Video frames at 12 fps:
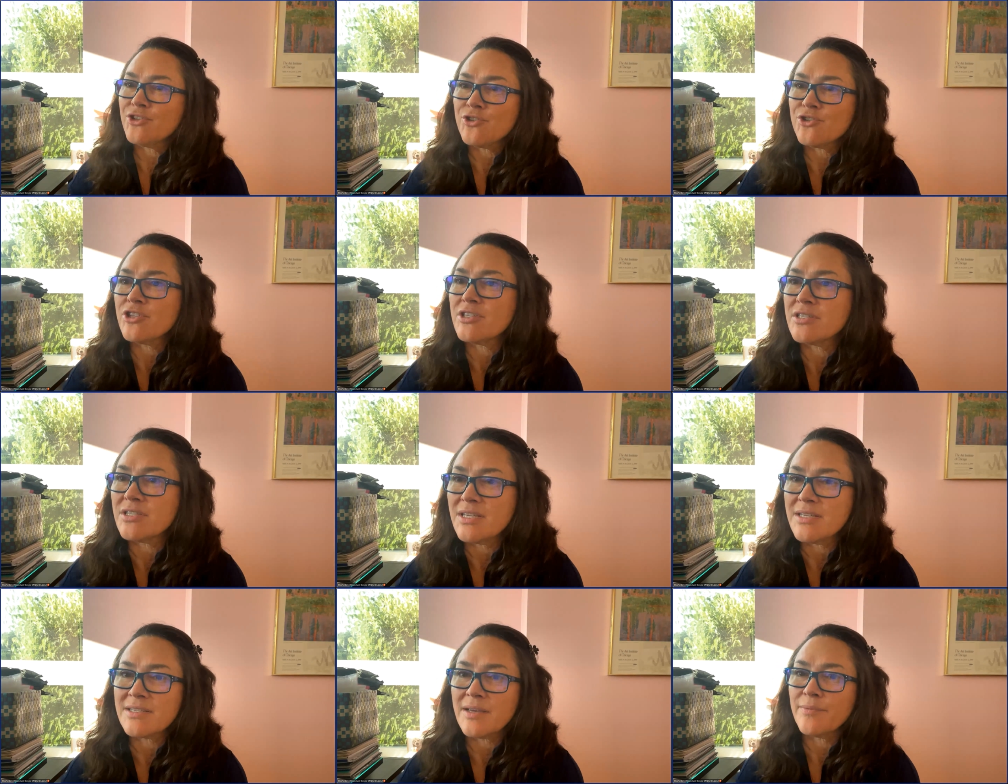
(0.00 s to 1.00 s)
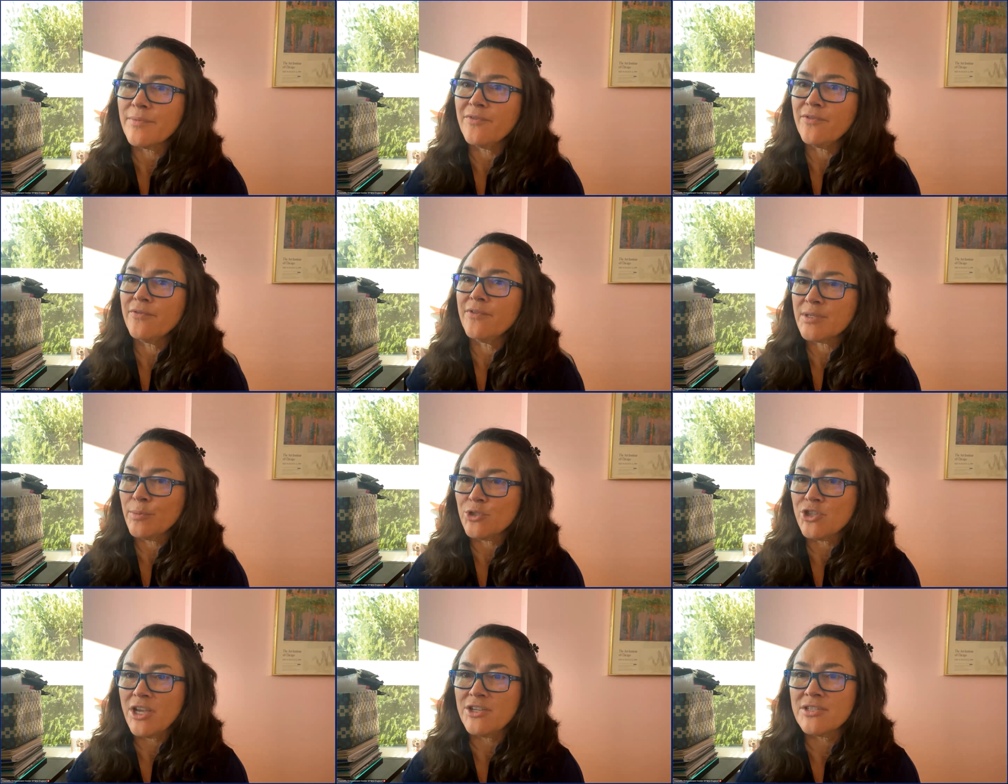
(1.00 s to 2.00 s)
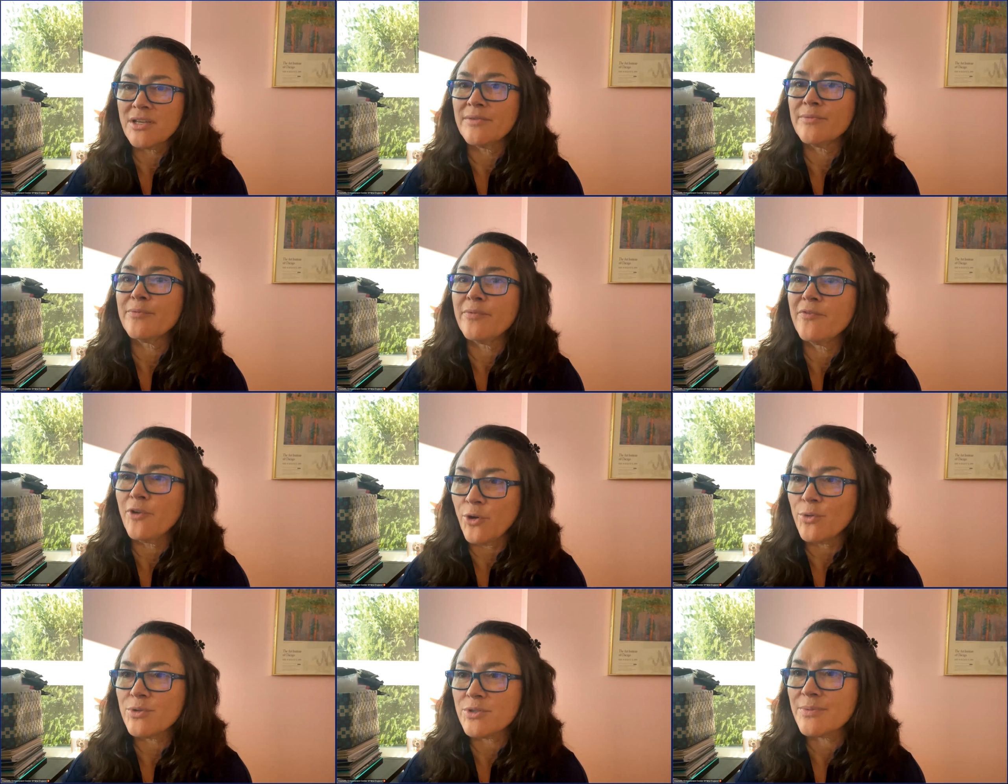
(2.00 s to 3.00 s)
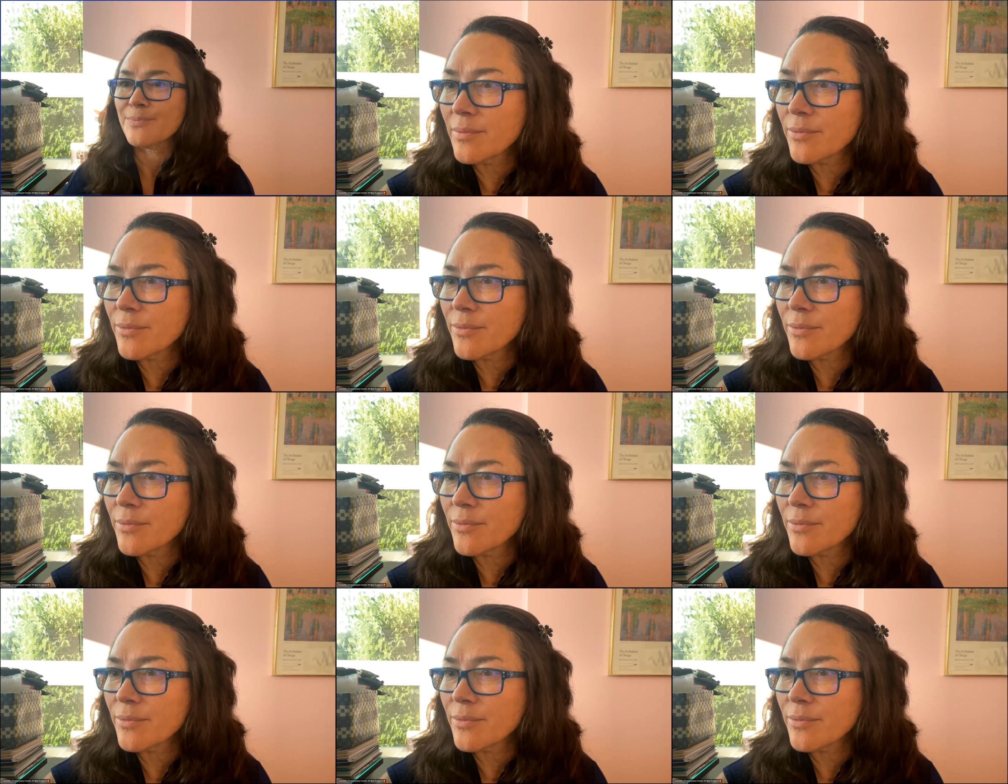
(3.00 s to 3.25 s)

you should see some visible changes on photos.